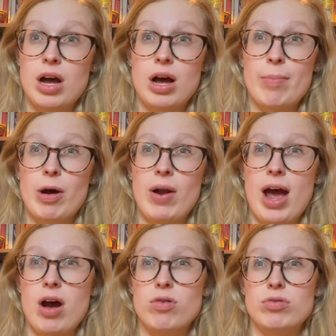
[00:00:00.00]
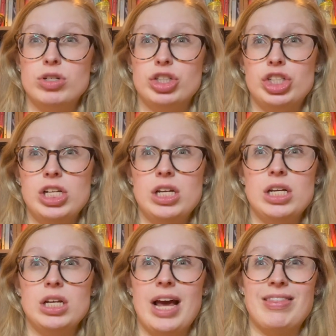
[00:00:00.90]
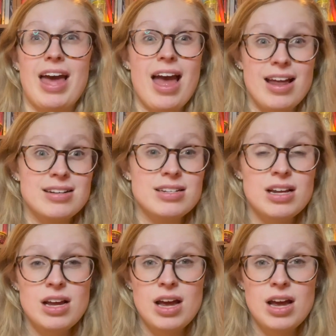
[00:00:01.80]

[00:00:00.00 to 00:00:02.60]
about how she, at the end,